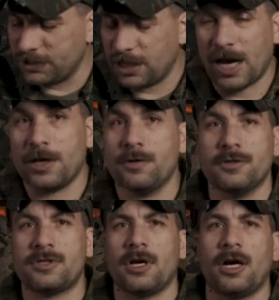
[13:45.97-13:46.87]
and I
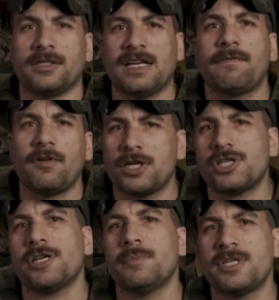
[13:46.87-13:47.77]
used Teflon
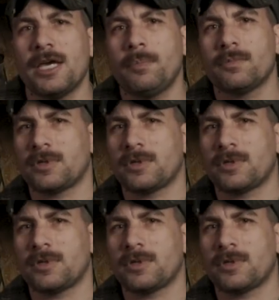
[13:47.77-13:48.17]
shim tape.